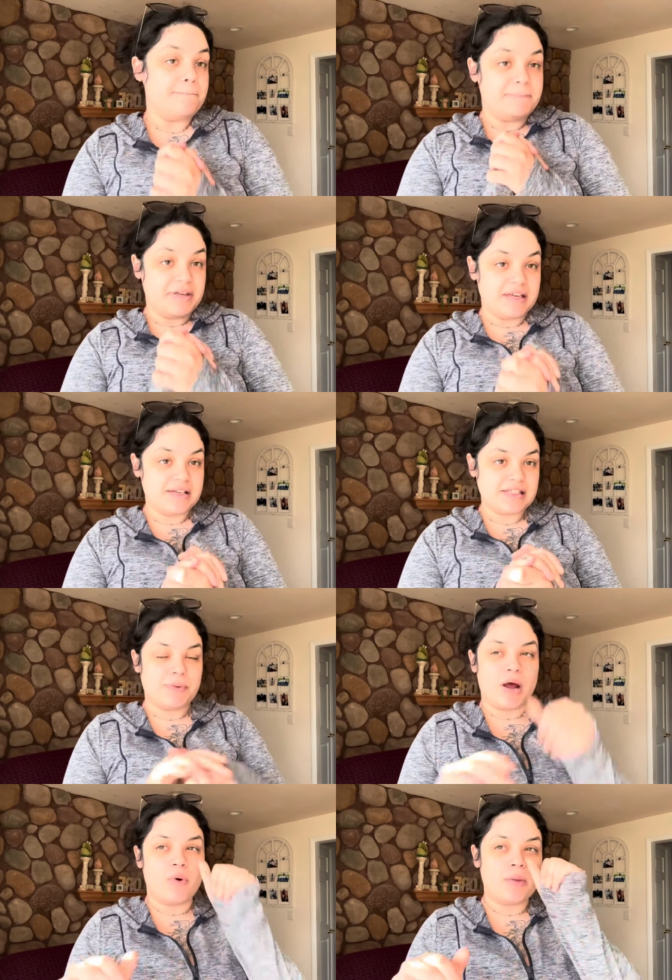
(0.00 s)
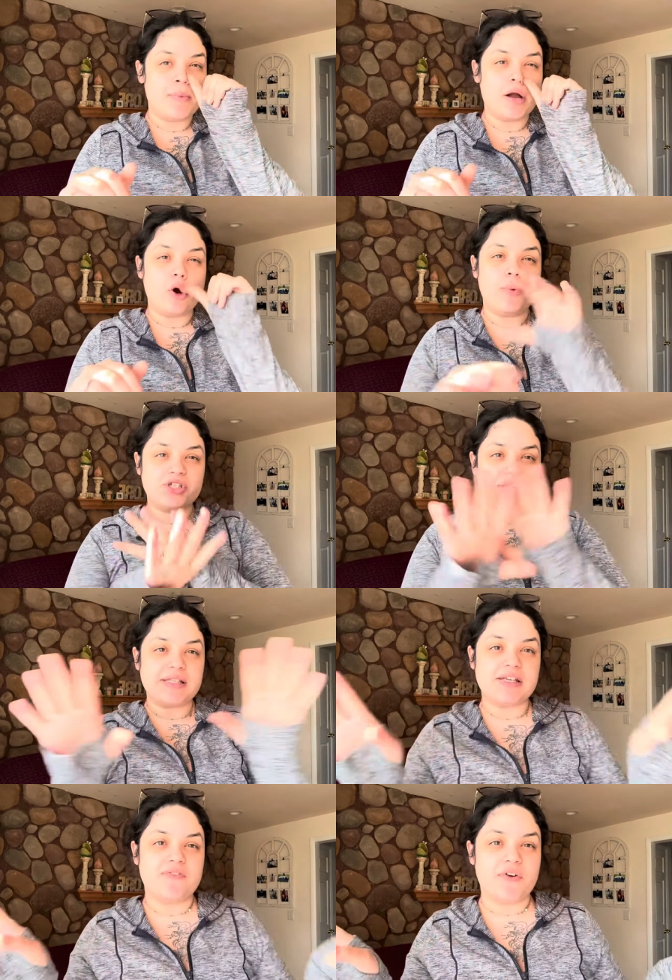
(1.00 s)
bees, but I wanna make a whole bunch of
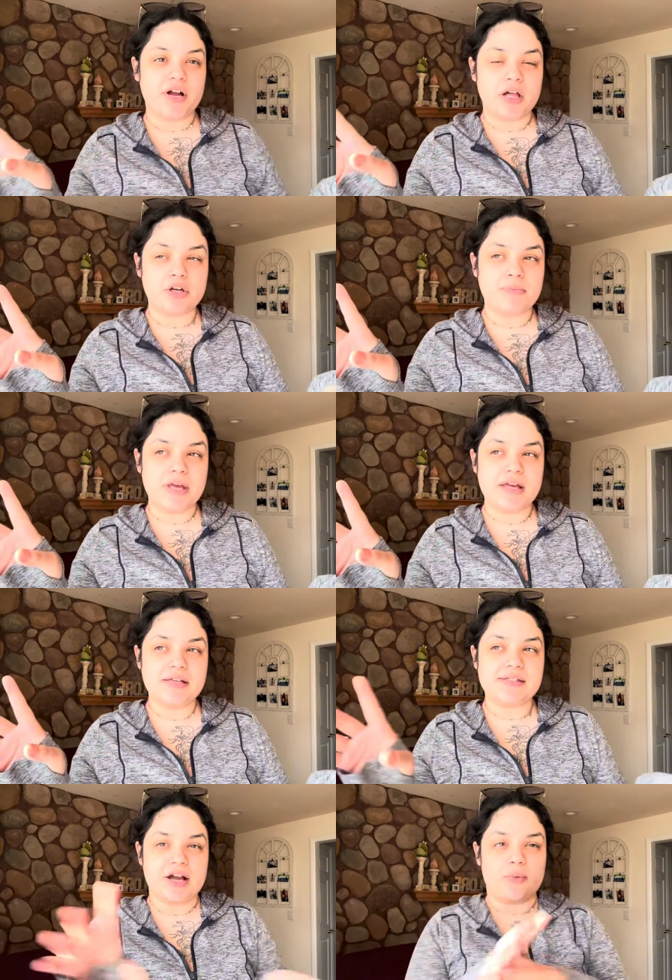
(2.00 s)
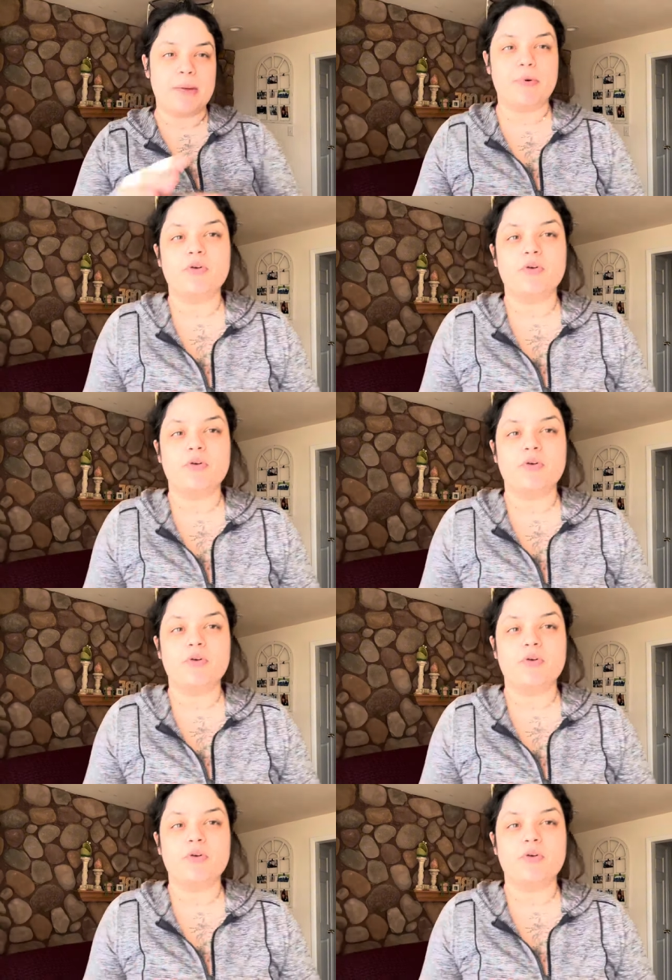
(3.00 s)
like different color bees, like a rainbow